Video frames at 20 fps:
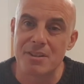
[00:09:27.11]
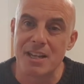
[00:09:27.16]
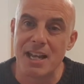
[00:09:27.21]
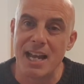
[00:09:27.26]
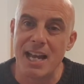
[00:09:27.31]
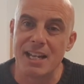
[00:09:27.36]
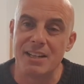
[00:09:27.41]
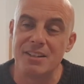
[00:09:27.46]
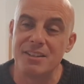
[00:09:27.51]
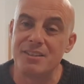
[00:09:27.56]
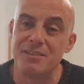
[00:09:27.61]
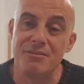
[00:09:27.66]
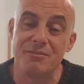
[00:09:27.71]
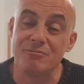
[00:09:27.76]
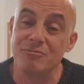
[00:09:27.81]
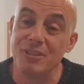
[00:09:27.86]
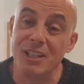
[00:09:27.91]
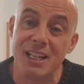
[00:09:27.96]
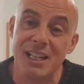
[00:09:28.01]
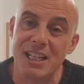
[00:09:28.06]
and
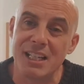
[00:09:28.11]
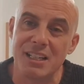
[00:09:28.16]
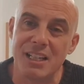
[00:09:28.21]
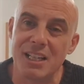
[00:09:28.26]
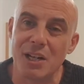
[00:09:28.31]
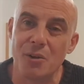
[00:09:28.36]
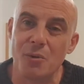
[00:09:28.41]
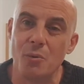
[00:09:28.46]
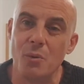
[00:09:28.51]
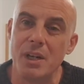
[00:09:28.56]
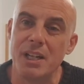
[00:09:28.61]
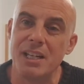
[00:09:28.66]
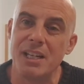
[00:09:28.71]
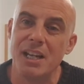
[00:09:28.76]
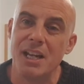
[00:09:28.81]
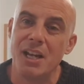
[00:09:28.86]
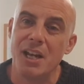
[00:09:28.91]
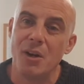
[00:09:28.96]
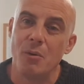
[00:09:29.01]
really you know we